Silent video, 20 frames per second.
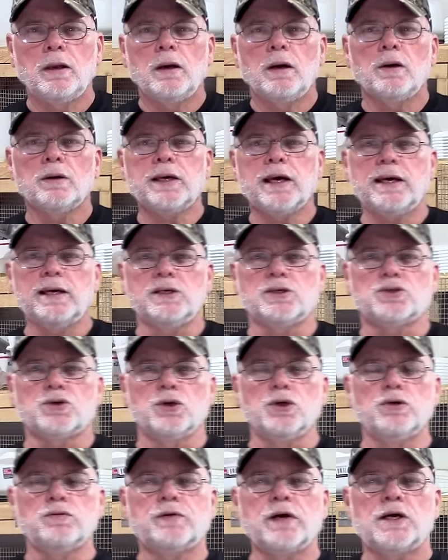Okay, so
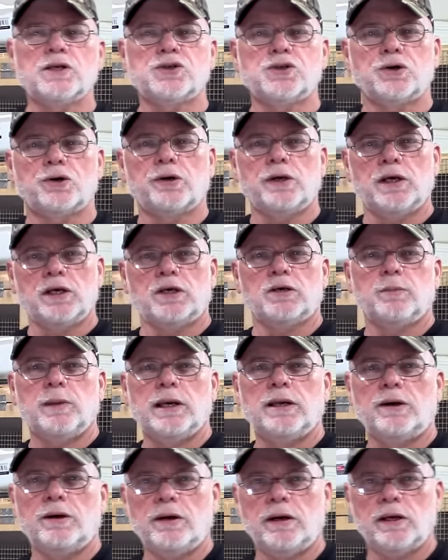you've got your
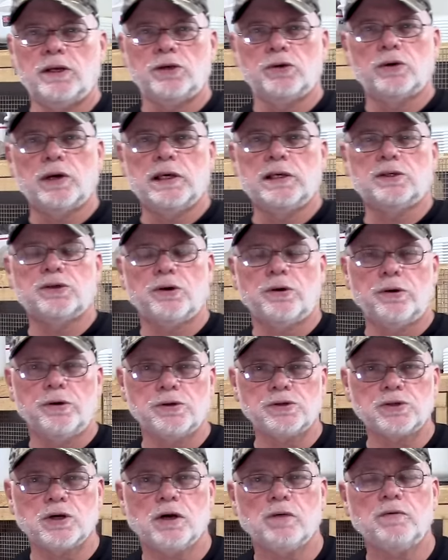incubator and your egg
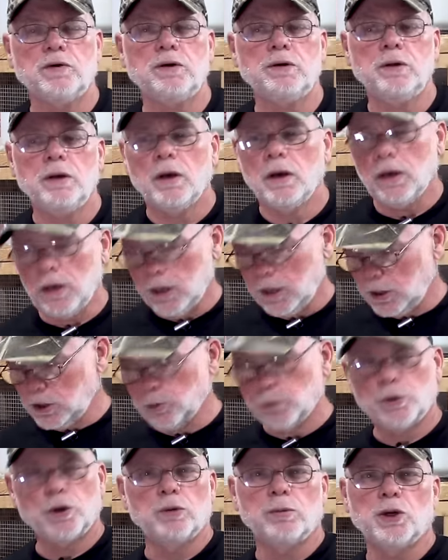turners covered, and
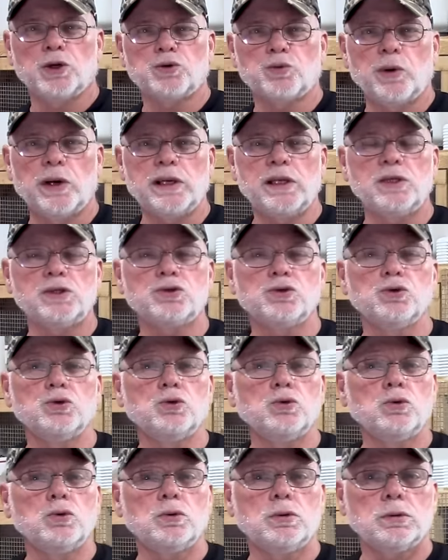you're pretty much ready
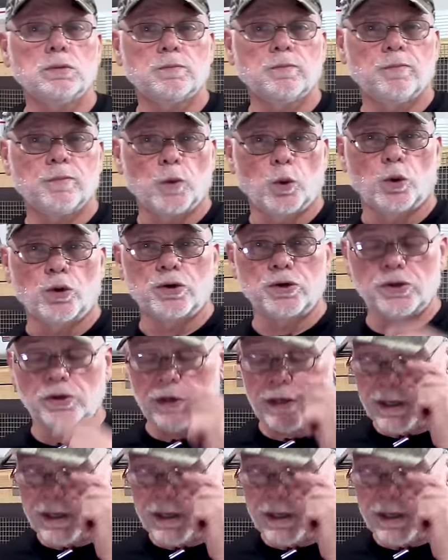to order your